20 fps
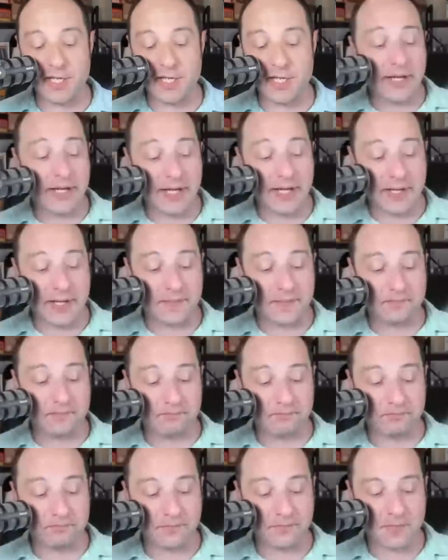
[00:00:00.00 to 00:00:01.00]

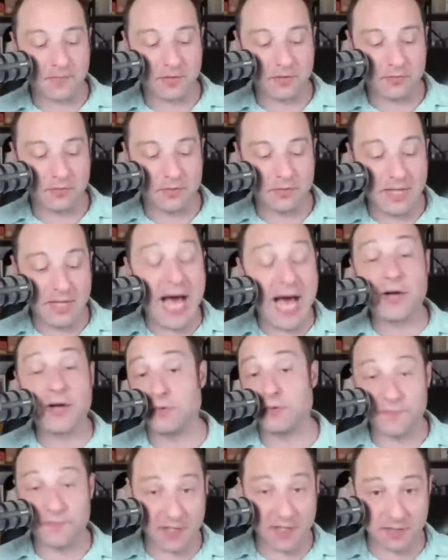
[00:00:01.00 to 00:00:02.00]
um
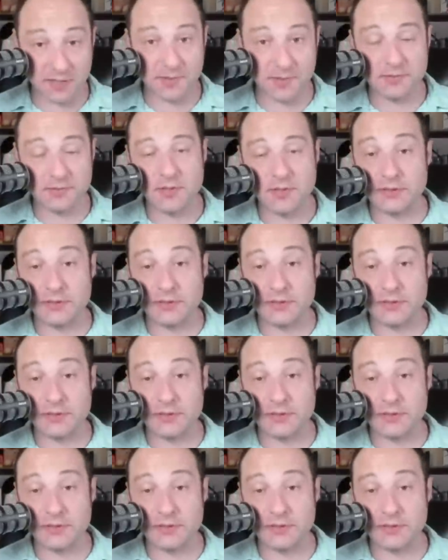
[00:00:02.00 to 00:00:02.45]
non-refundable